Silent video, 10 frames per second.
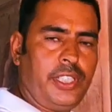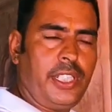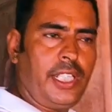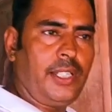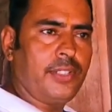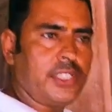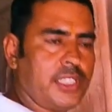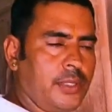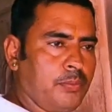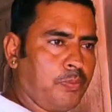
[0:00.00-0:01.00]
they have the
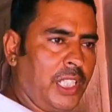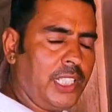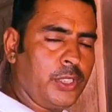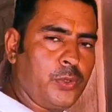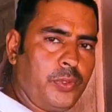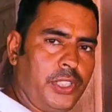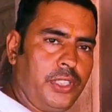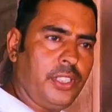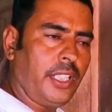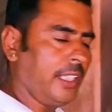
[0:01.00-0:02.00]
some palanquin
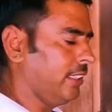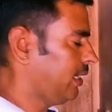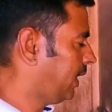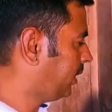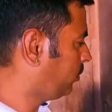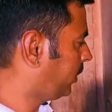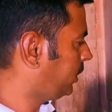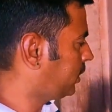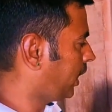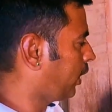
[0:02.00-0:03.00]
and they have the one
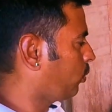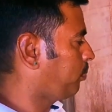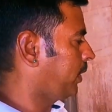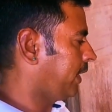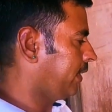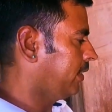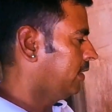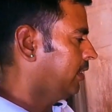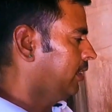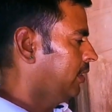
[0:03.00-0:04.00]
is aeroplane.
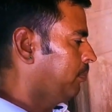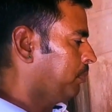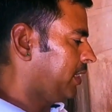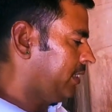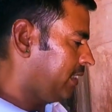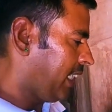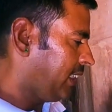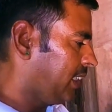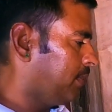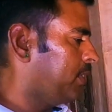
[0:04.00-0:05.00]
But in
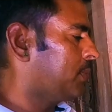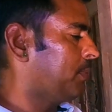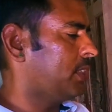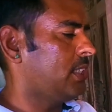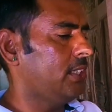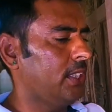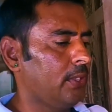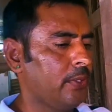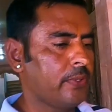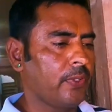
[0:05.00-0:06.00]
that time especially they
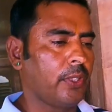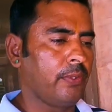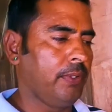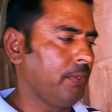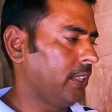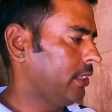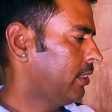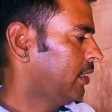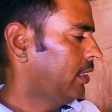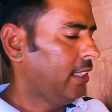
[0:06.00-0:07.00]
use for the women.
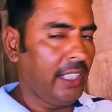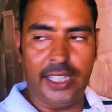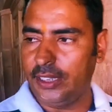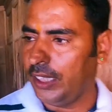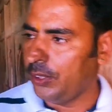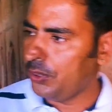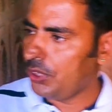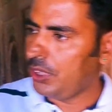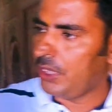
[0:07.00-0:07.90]
And then you see